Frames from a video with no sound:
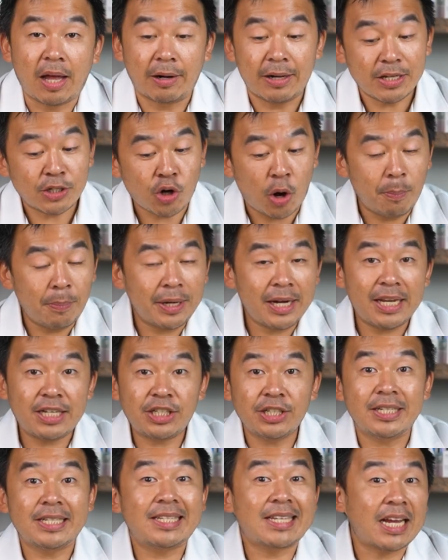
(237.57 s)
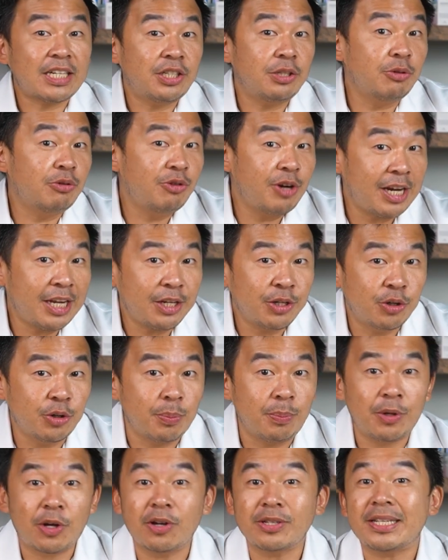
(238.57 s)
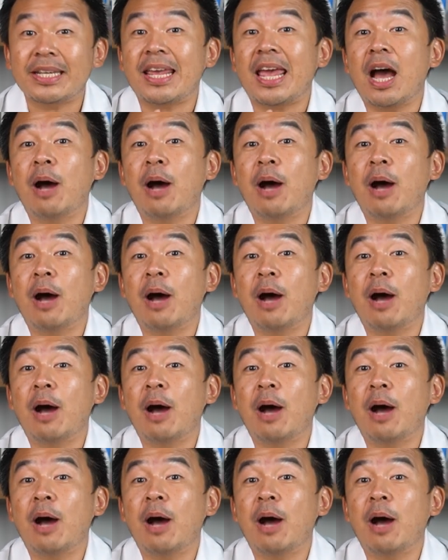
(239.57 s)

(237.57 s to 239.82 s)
Now this combination is actually really good because it